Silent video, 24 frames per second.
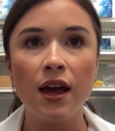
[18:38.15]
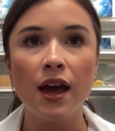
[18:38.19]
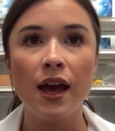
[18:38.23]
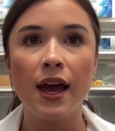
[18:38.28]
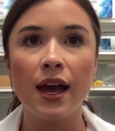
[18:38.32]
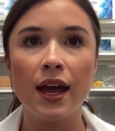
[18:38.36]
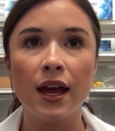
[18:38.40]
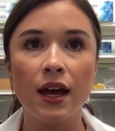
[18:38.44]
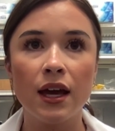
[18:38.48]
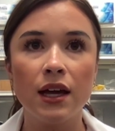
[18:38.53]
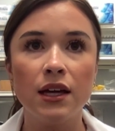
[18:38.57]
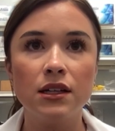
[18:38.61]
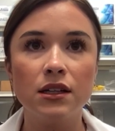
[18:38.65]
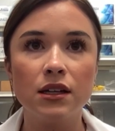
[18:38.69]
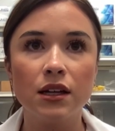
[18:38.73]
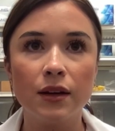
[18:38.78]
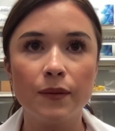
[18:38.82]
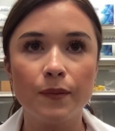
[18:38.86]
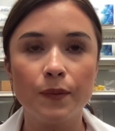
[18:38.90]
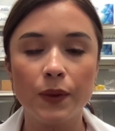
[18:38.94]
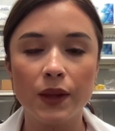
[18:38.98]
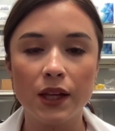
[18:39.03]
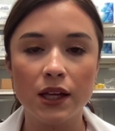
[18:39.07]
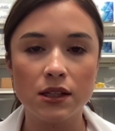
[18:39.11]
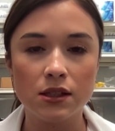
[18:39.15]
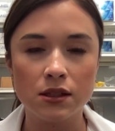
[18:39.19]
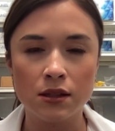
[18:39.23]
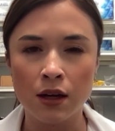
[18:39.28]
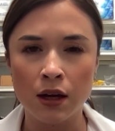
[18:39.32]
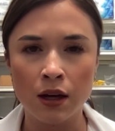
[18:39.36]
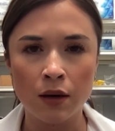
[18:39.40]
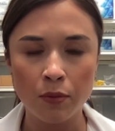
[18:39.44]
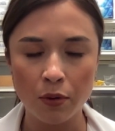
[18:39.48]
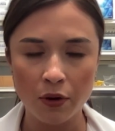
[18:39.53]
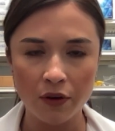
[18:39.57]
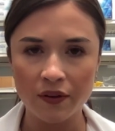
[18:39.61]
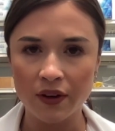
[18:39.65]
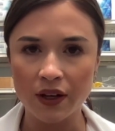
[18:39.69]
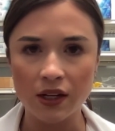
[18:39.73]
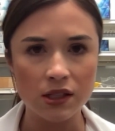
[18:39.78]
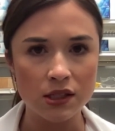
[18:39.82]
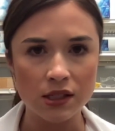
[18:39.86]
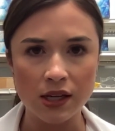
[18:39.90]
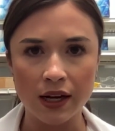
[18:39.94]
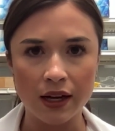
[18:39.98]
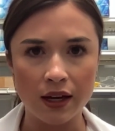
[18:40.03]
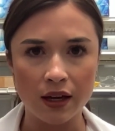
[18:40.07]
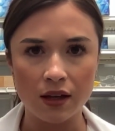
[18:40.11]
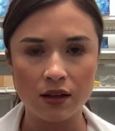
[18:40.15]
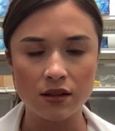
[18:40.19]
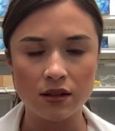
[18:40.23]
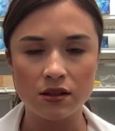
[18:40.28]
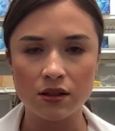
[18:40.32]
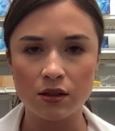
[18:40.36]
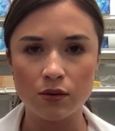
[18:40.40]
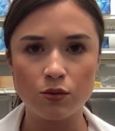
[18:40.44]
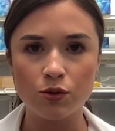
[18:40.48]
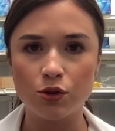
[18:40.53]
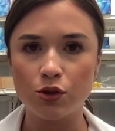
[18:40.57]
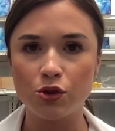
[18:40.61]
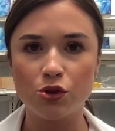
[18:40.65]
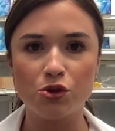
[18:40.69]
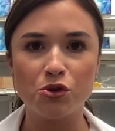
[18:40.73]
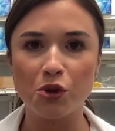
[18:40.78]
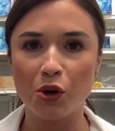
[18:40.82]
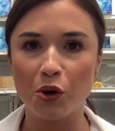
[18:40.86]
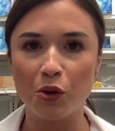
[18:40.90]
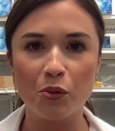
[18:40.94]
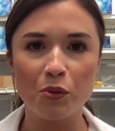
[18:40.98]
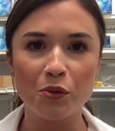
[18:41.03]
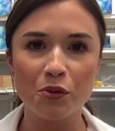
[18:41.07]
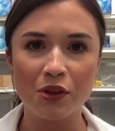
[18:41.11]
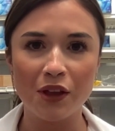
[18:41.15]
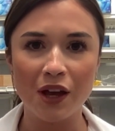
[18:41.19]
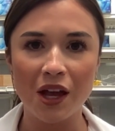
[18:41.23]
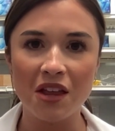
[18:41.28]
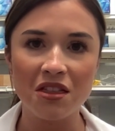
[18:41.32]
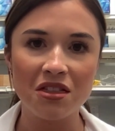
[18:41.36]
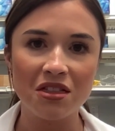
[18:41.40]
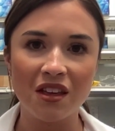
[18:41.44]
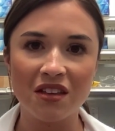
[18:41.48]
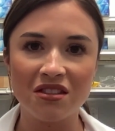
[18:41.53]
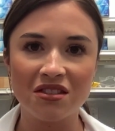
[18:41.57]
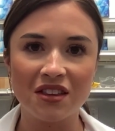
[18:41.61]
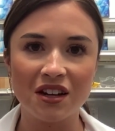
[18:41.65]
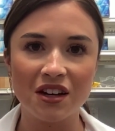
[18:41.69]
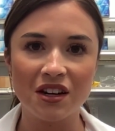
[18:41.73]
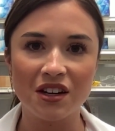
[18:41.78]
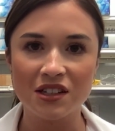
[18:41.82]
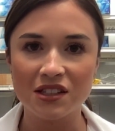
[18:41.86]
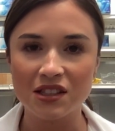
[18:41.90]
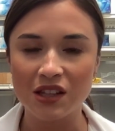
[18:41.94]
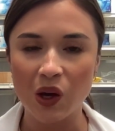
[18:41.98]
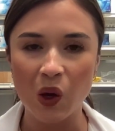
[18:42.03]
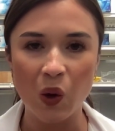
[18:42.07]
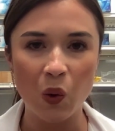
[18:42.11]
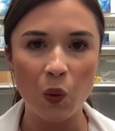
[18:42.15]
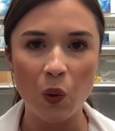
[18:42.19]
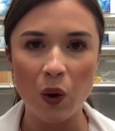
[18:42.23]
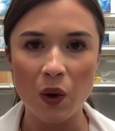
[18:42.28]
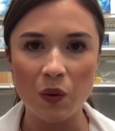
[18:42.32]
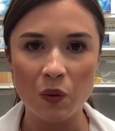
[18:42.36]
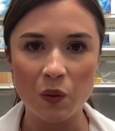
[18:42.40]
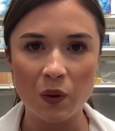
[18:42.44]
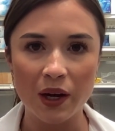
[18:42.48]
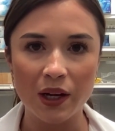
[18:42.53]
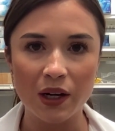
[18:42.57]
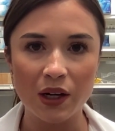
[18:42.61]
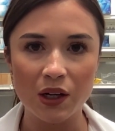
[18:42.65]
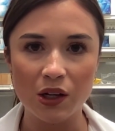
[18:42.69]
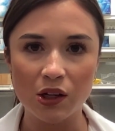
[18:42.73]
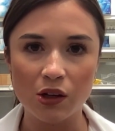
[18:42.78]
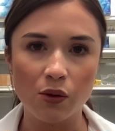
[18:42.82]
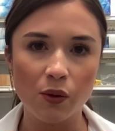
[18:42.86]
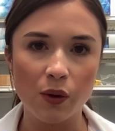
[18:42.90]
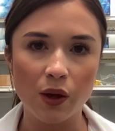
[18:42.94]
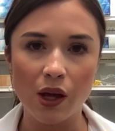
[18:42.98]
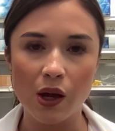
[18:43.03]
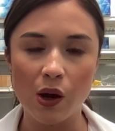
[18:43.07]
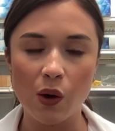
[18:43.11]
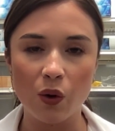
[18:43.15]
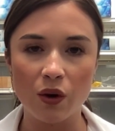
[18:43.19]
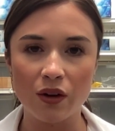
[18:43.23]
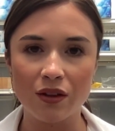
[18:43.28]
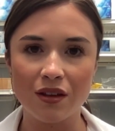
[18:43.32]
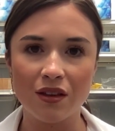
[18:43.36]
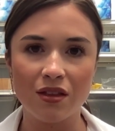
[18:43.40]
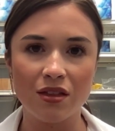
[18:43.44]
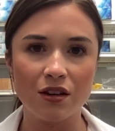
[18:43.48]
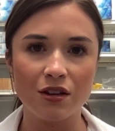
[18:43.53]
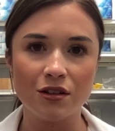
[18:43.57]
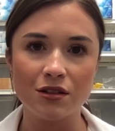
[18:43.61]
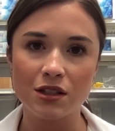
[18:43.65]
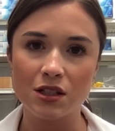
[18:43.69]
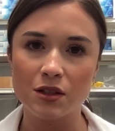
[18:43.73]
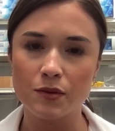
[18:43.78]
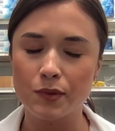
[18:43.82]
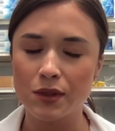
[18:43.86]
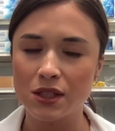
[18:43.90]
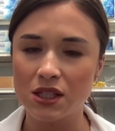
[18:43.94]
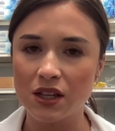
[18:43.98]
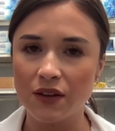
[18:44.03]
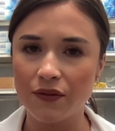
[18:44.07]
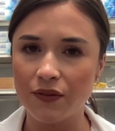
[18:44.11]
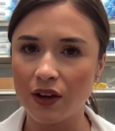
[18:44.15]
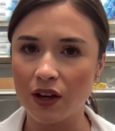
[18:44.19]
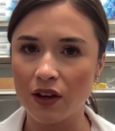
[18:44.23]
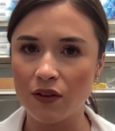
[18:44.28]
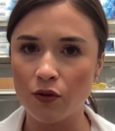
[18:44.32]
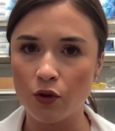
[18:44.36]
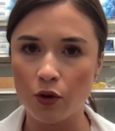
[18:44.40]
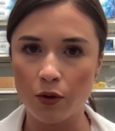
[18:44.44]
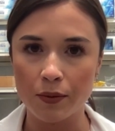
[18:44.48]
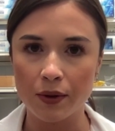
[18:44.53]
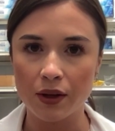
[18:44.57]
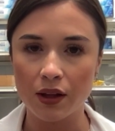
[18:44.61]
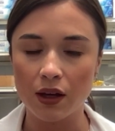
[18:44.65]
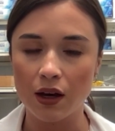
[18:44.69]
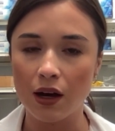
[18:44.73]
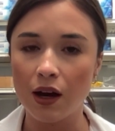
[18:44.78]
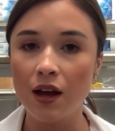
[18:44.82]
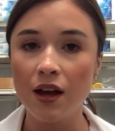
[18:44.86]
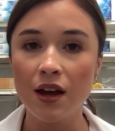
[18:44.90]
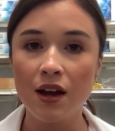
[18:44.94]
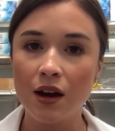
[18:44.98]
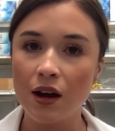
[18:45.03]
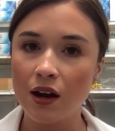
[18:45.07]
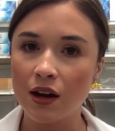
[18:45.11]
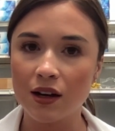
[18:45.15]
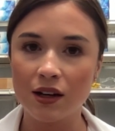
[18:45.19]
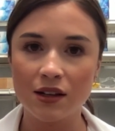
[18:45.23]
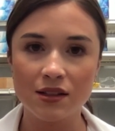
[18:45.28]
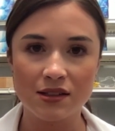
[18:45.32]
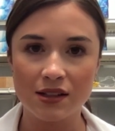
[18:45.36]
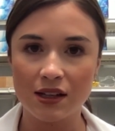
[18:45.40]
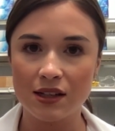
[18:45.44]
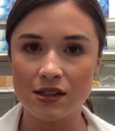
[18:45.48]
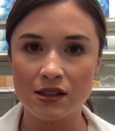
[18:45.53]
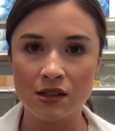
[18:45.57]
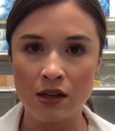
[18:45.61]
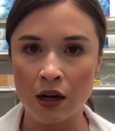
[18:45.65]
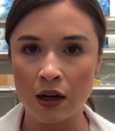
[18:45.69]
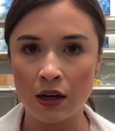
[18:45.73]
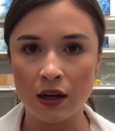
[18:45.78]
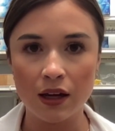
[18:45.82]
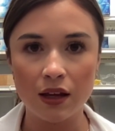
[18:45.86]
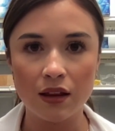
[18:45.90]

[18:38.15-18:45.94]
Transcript: And it's not a perfect science, so don't think that there's like one way to do it or that there's a specific formula, because that's not it.